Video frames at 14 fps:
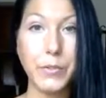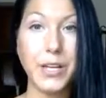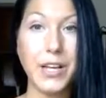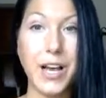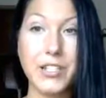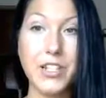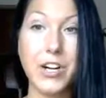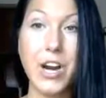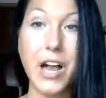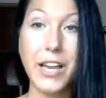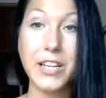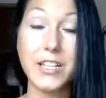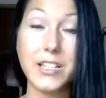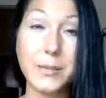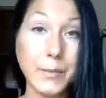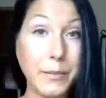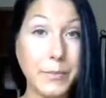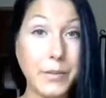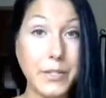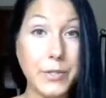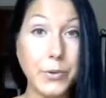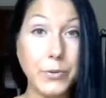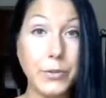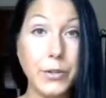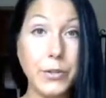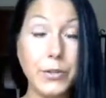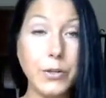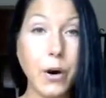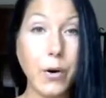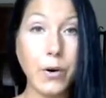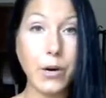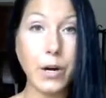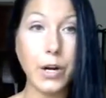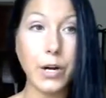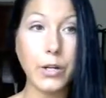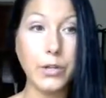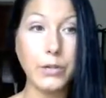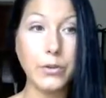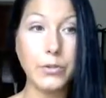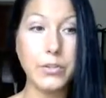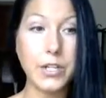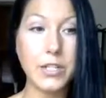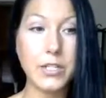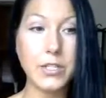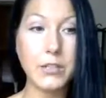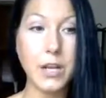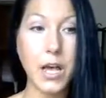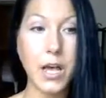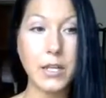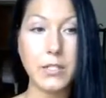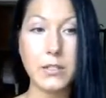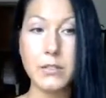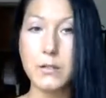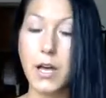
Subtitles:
because your ideas might be so new, or you just not,